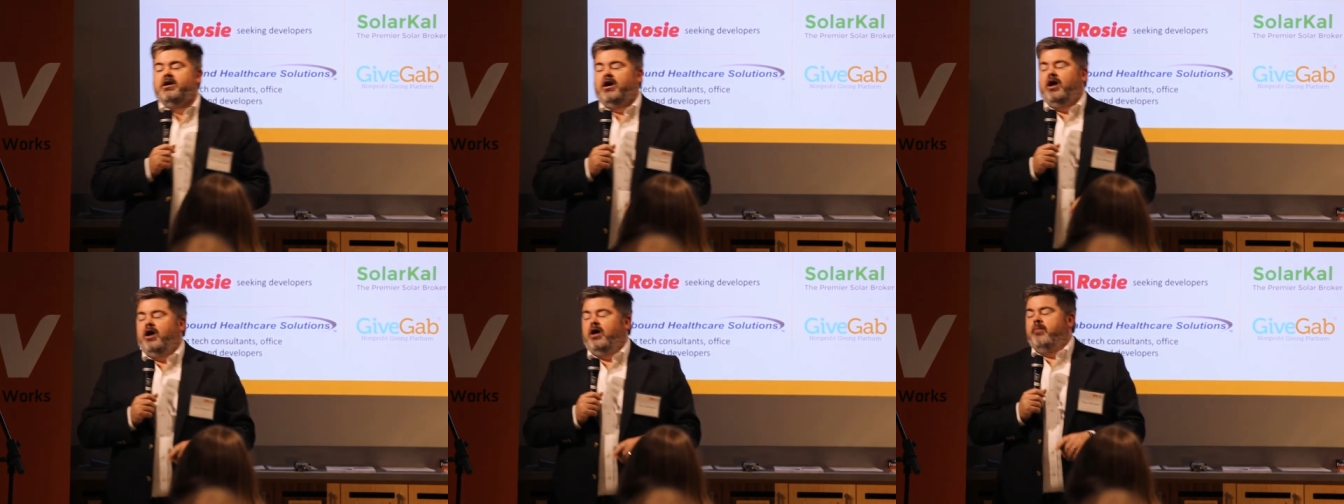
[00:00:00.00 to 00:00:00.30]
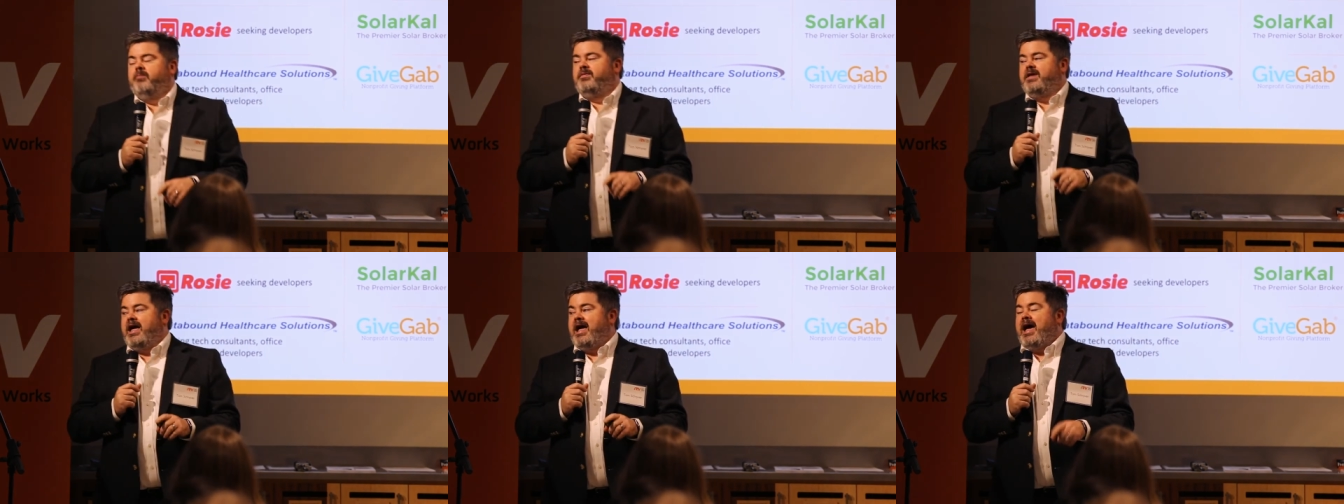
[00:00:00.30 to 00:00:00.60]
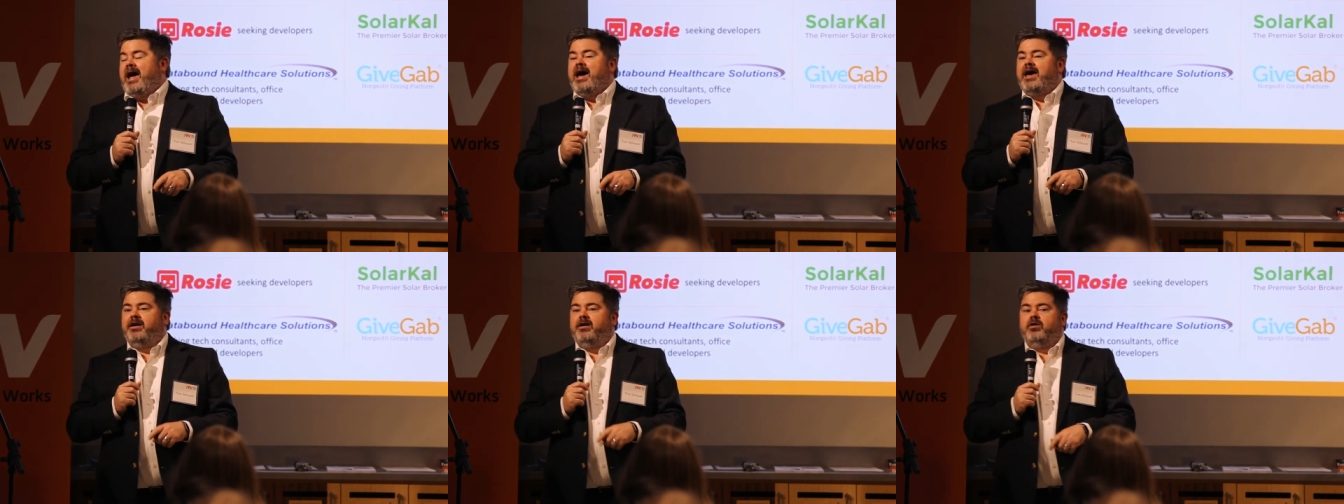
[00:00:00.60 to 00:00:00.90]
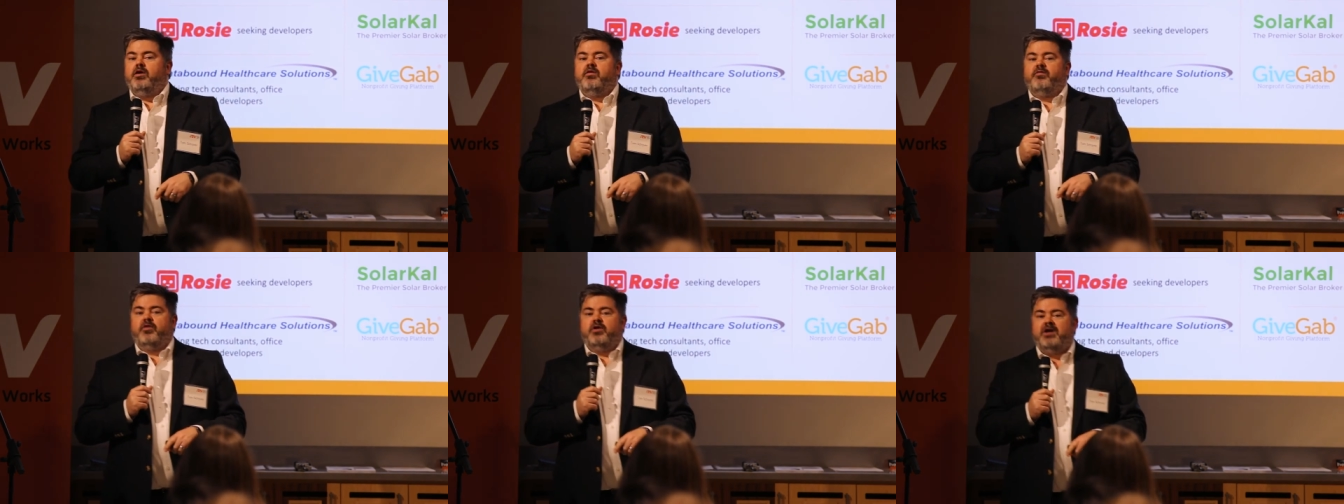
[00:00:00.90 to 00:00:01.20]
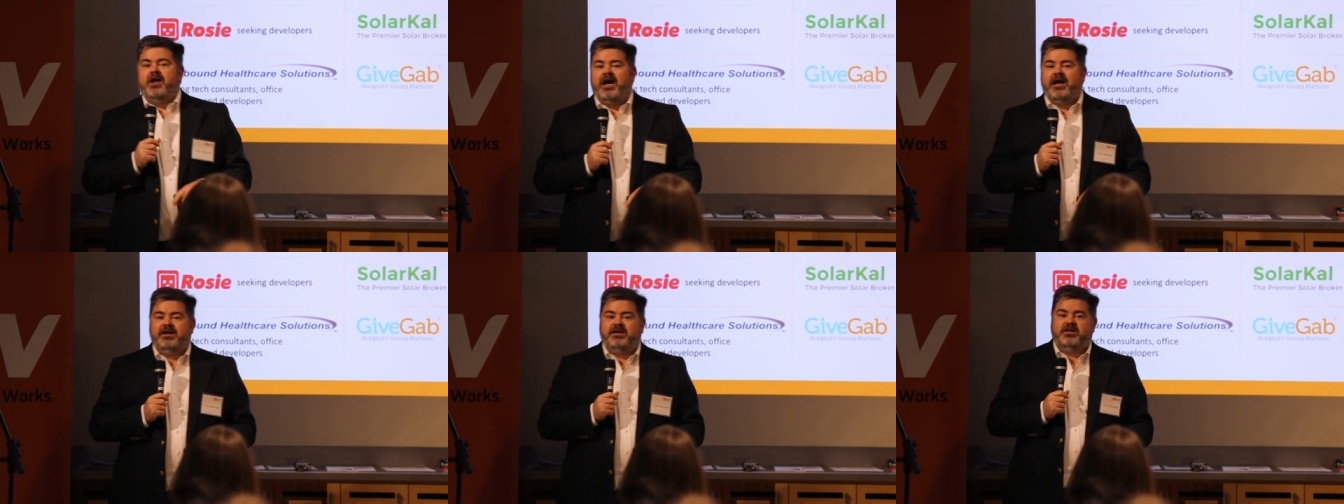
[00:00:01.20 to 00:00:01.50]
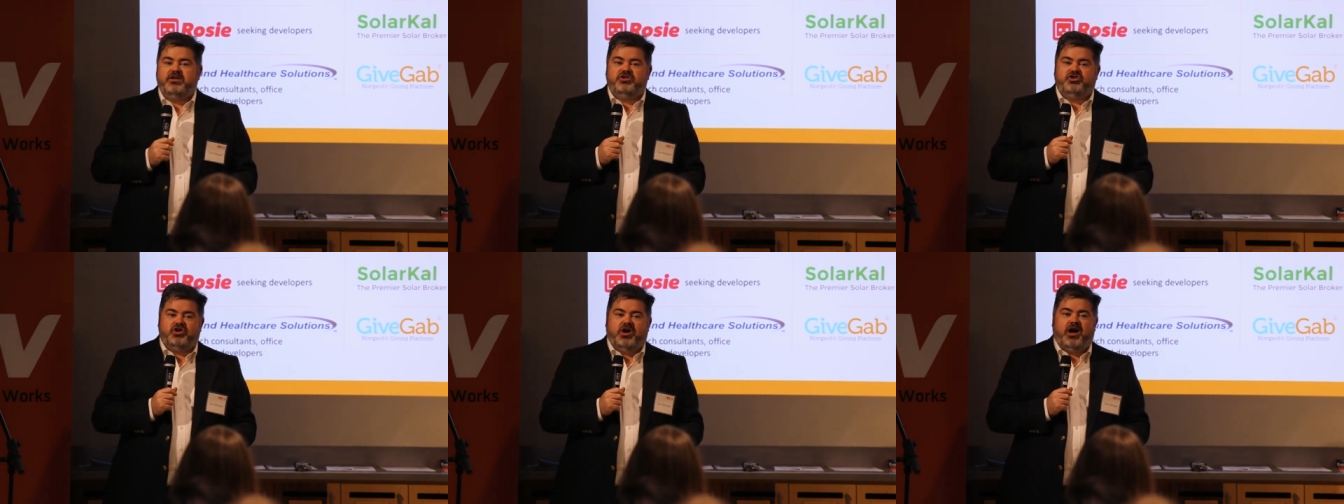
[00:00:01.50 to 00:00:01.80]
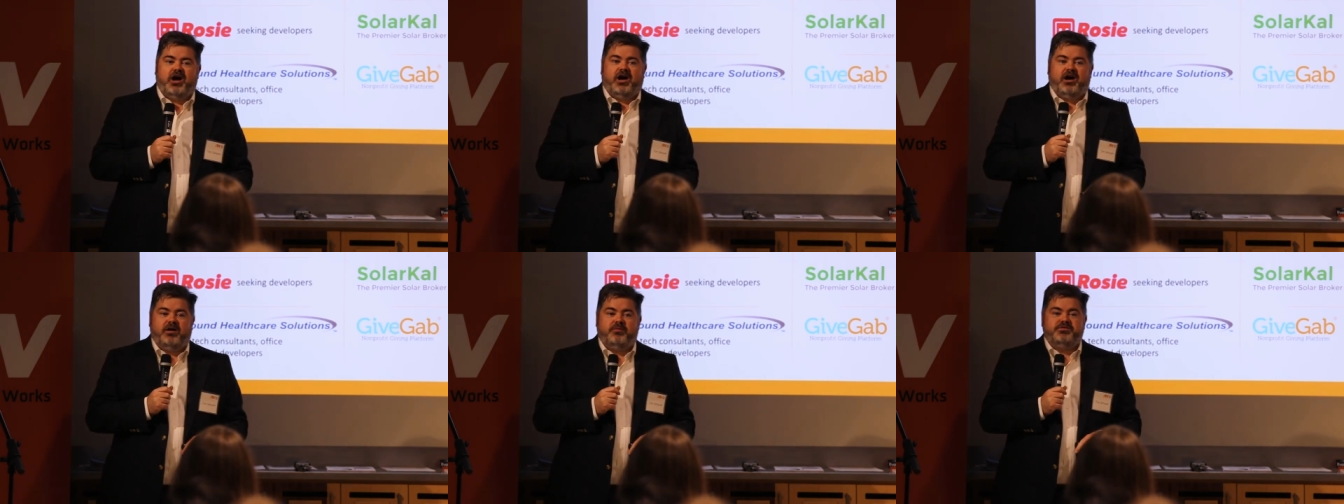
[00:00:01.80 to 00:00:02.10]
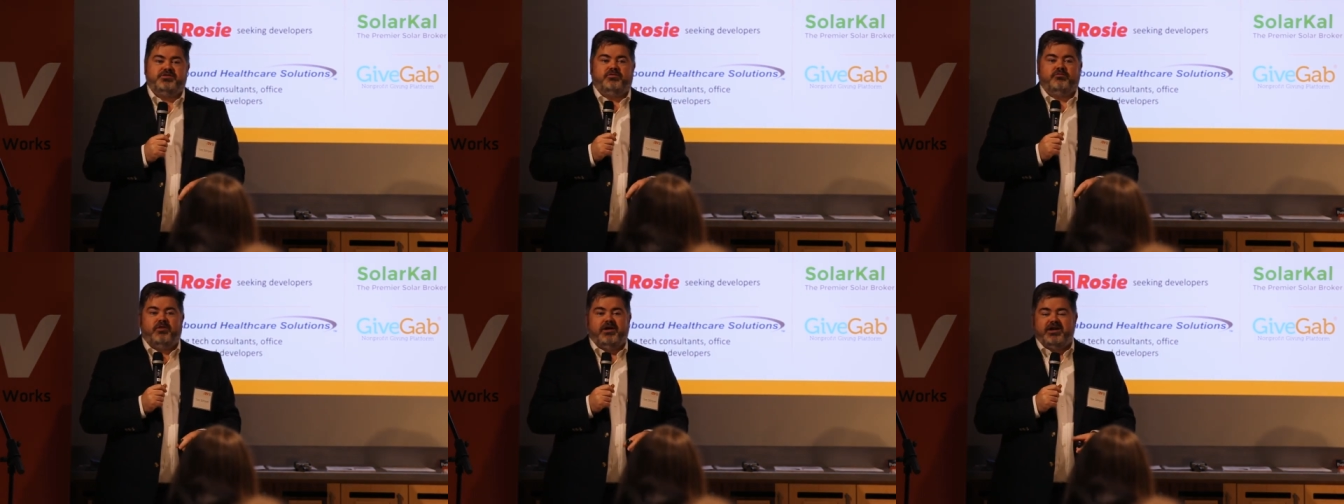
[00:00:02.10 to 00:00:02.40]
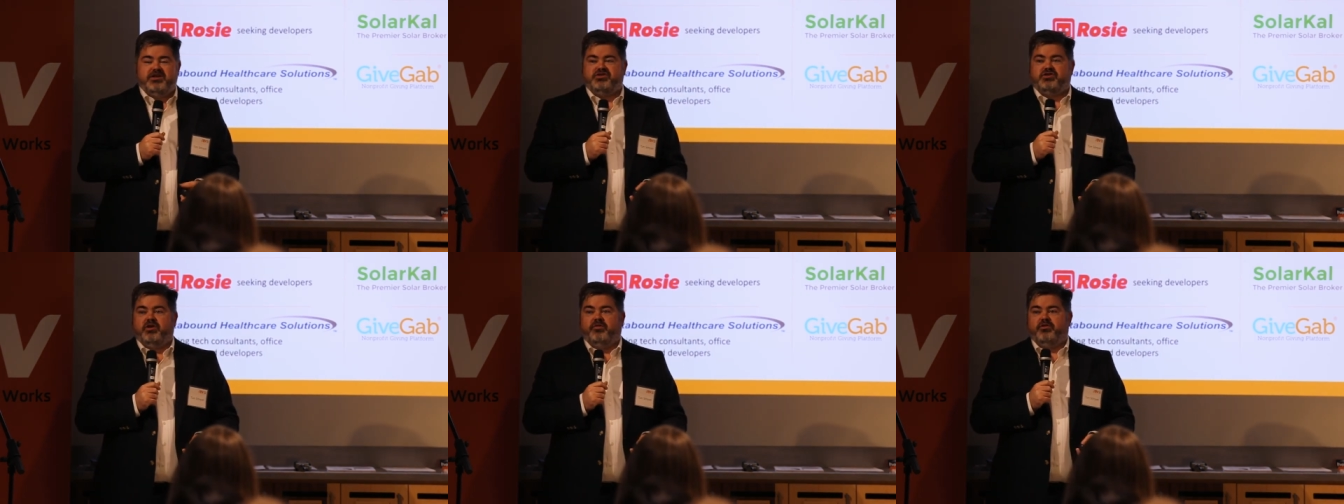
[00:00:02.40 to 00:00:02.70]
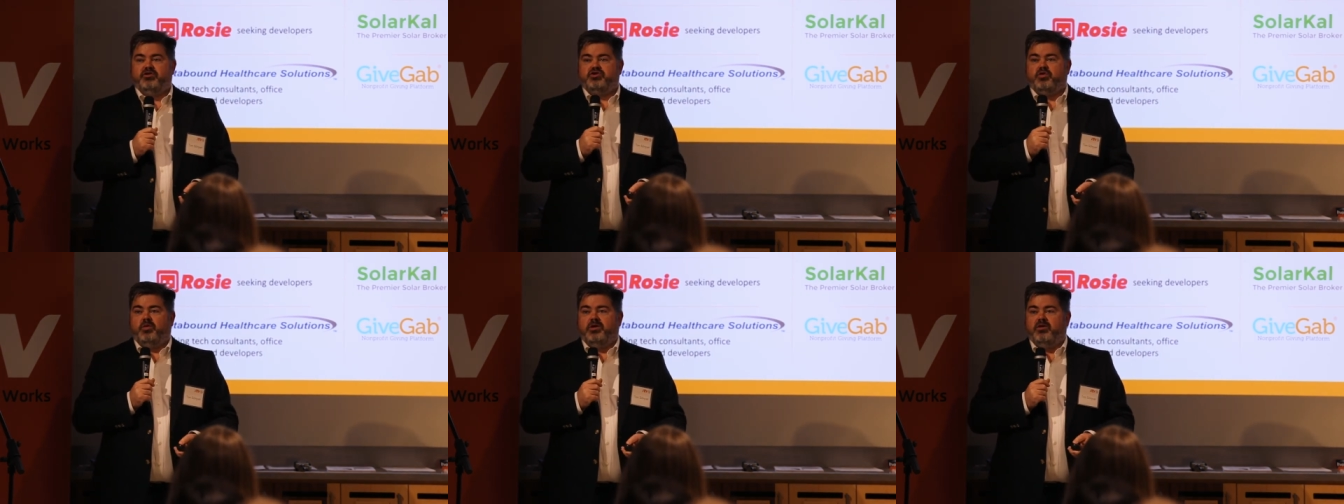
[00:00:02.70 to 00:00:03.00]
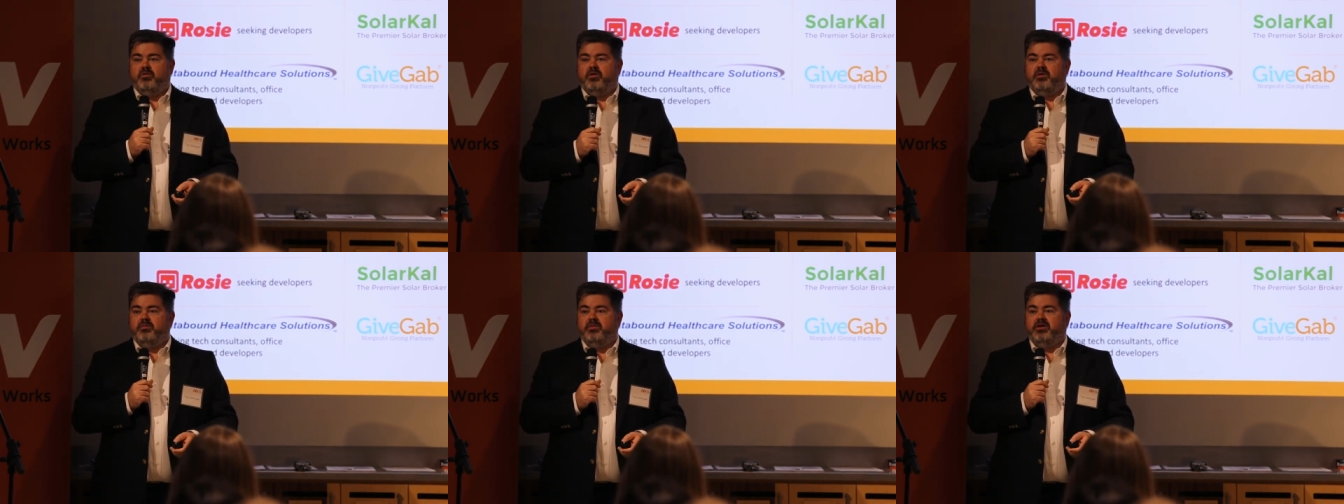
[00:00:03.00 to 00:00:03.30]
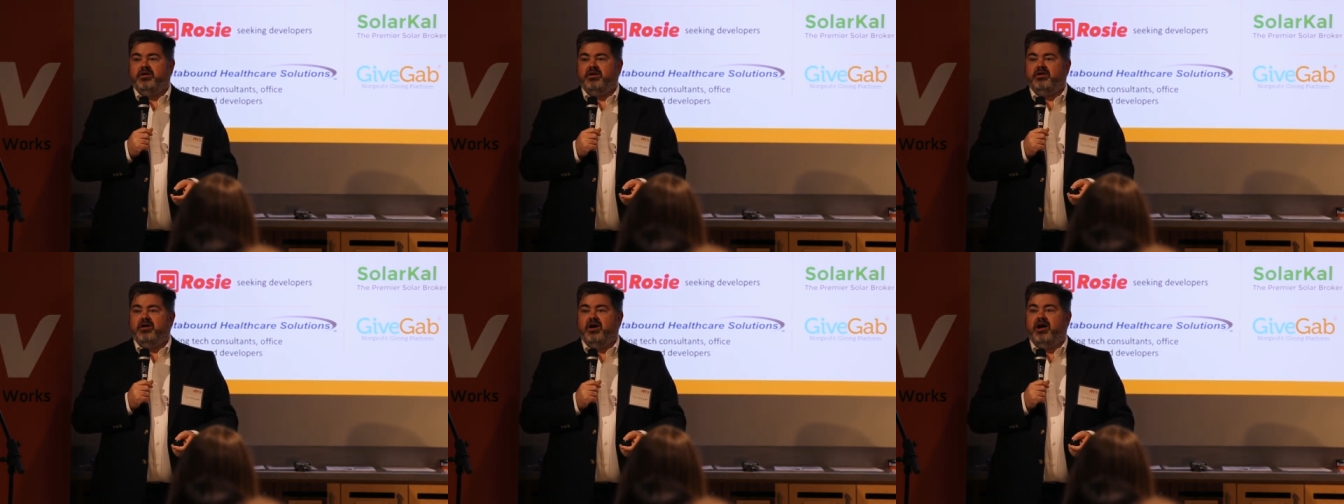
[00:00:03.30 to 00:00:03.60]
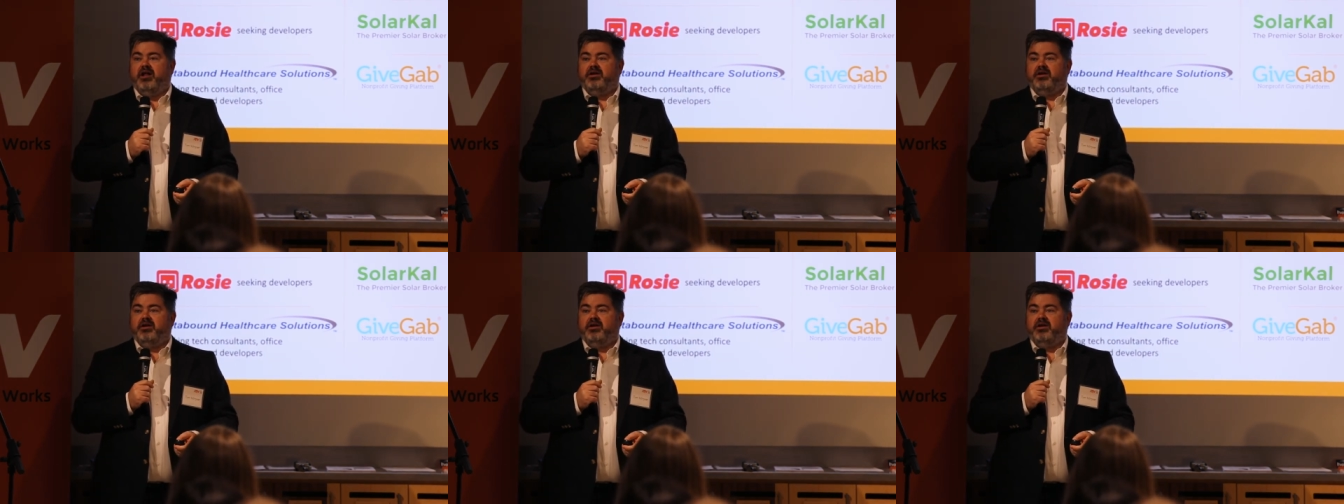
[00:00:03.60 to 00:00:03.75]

Um, they added over 90 jobs and raised over $21 million.